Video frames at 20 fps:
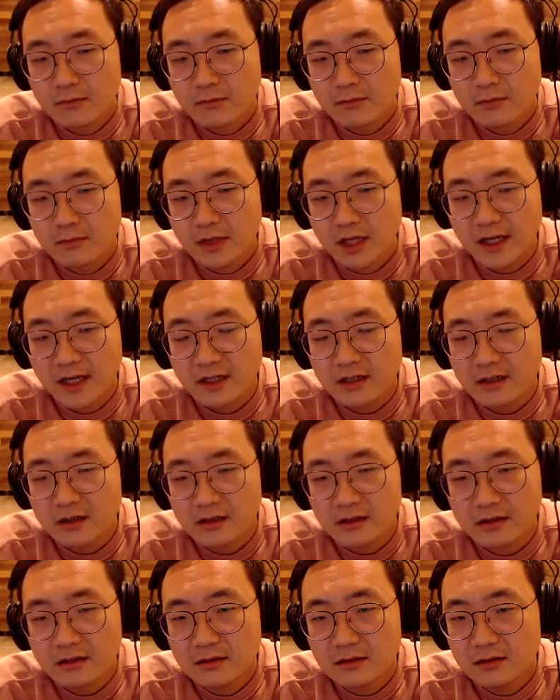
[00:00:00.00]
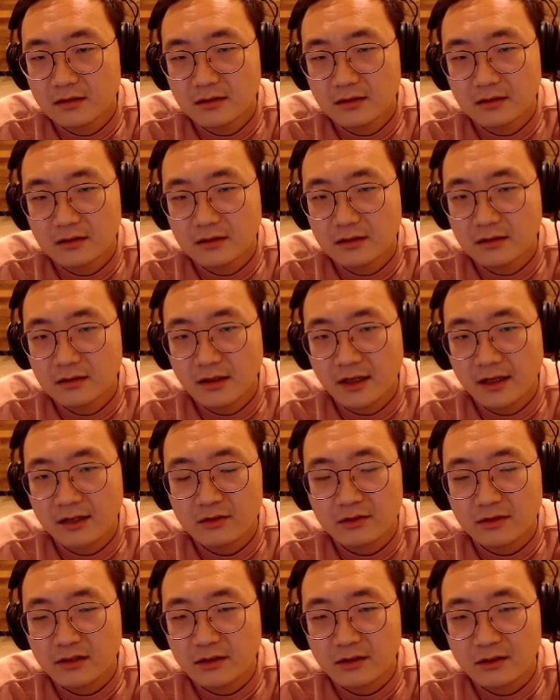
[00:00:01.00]
I don't
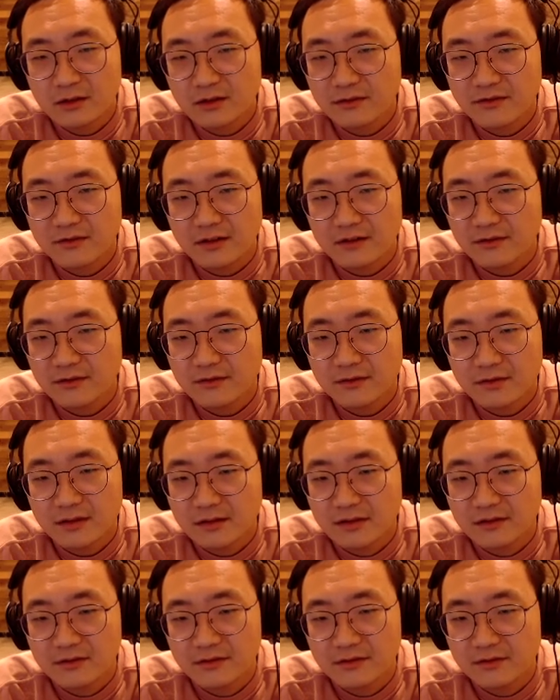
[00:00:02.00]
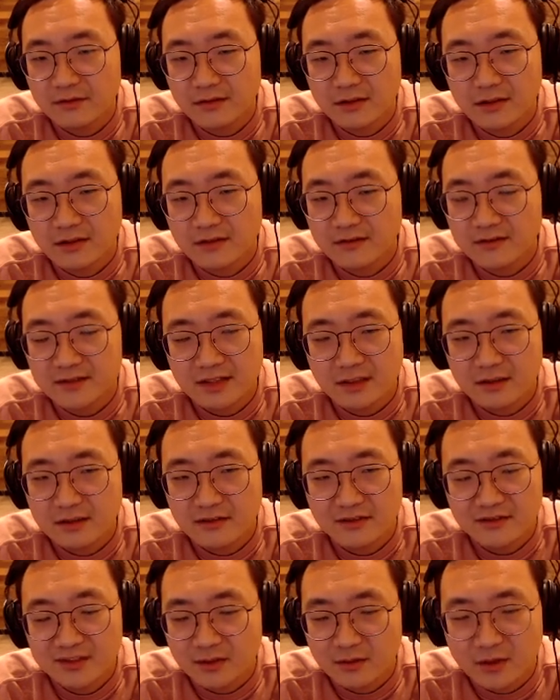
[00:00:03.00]
know if
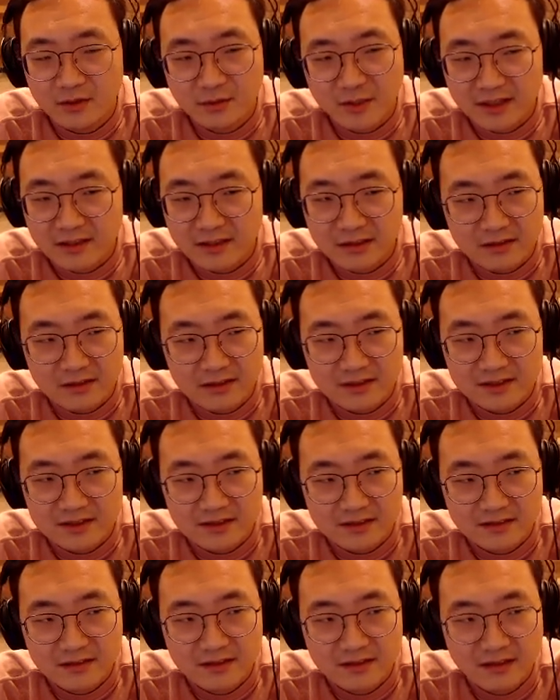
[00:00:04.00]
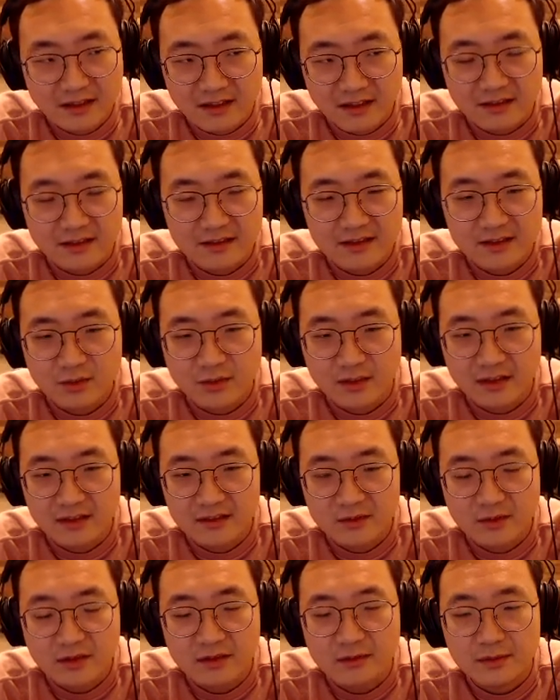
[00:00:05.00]
some of my guildies think this way as
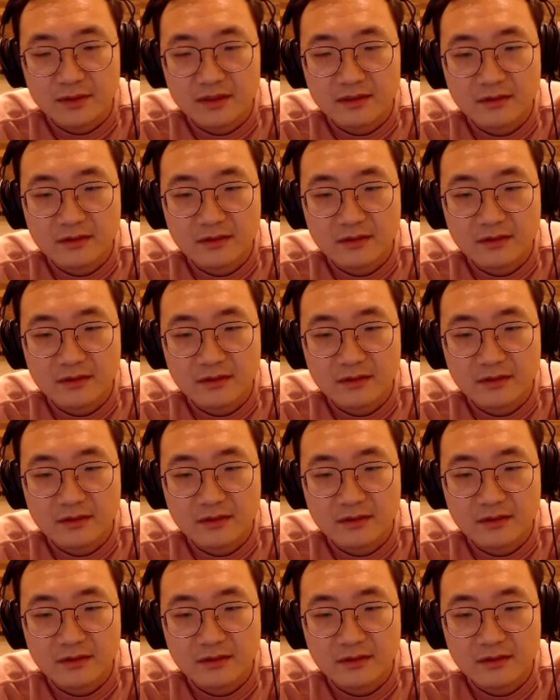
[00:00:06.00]
well, but